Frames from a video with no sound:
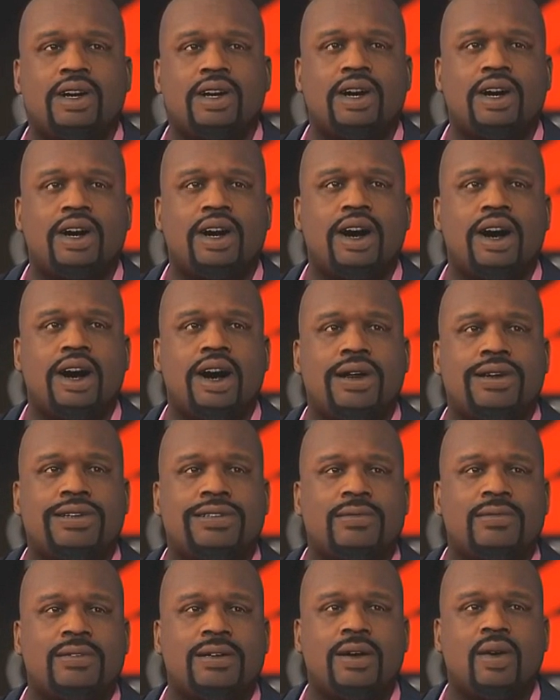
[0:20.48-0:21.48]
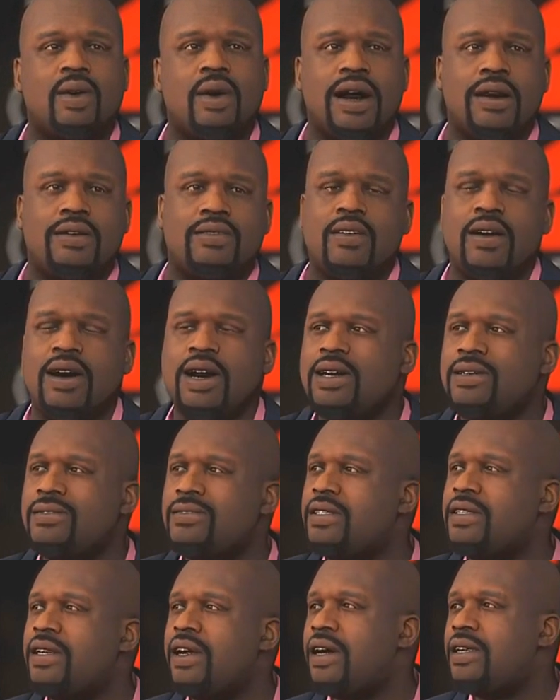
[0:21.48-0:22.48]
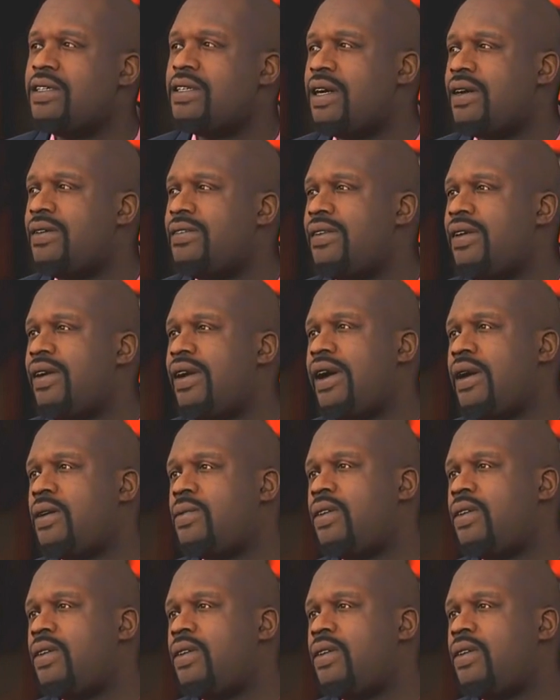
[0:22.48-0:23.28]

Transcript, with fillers: our fight and our feud all those years.